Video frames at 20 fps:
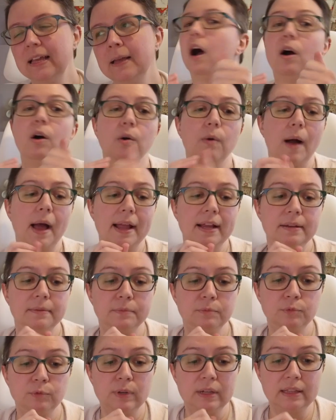Oh, I
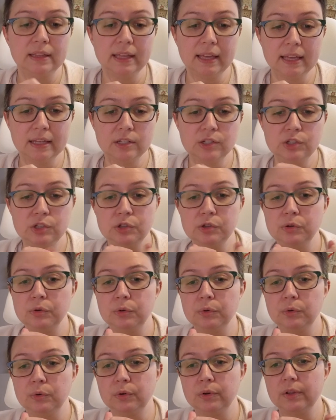am really
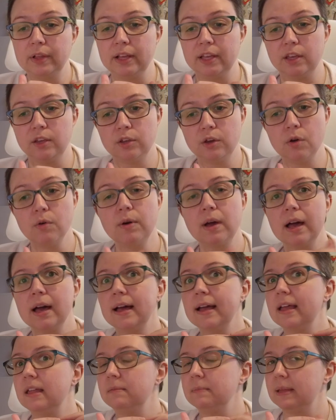into like
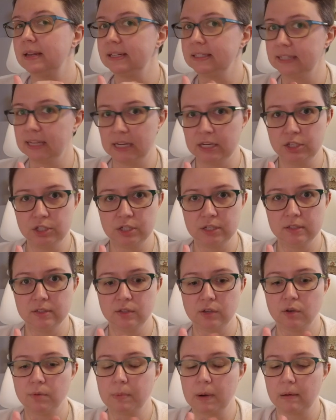yoga and meditation,
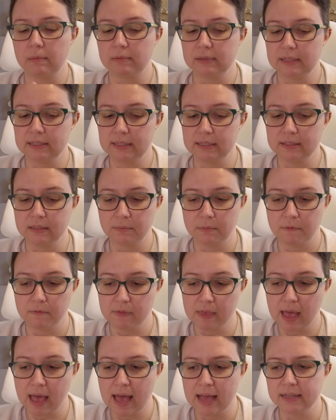so you'll probably see some of
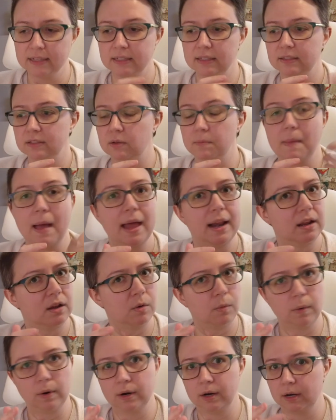that,
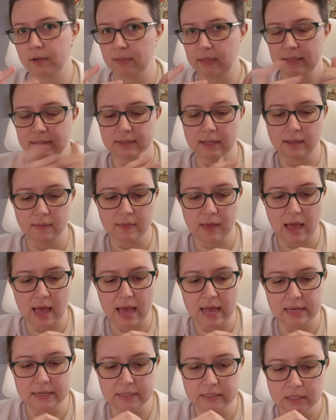somatic work, things like
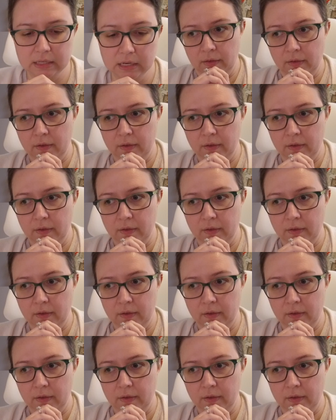that.